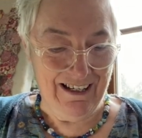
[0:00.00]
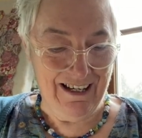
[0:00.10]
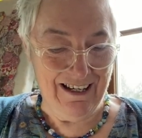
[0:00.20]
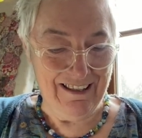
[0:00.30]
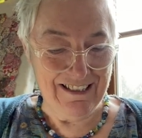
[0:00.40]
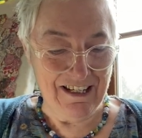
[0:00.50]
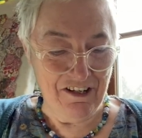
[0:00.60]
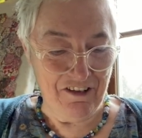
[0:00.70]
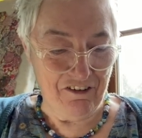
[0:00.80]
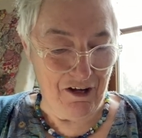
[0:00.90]
uh, there's
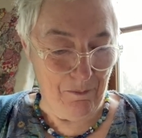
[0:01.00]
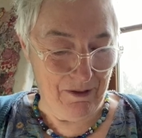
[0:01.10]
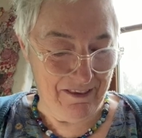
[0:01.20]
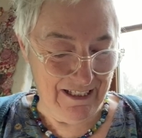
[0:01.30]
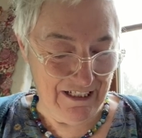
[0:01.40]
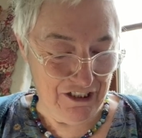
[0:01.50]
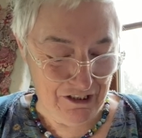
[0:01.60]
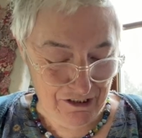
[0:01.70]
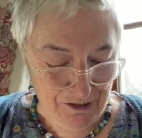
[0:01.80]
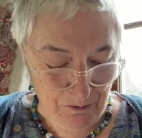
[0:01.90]
another couple of things you
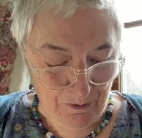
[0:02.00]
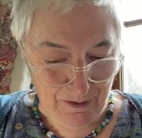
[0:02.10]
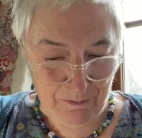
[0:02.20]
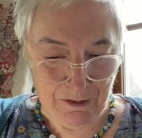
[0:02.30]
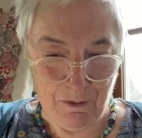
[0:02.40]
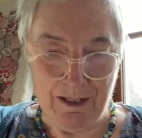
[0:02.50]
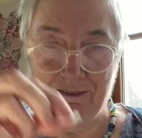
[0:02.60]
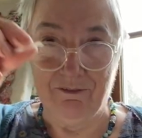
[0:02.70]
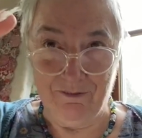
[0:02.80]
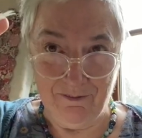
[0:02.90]
can do with them as well.
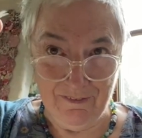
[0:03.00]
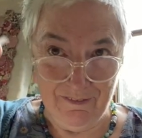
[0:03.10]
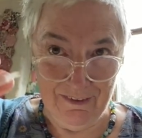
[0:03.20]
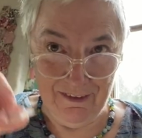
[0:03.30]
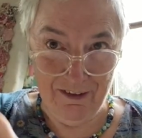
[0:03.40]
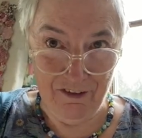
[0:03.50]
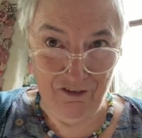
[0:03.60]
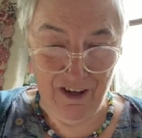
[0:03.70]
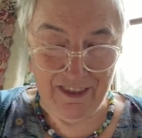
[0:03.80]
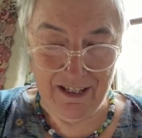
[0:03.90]
Another
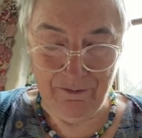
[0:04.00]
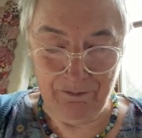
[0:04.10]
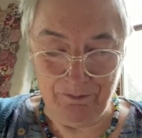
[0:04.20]
feather.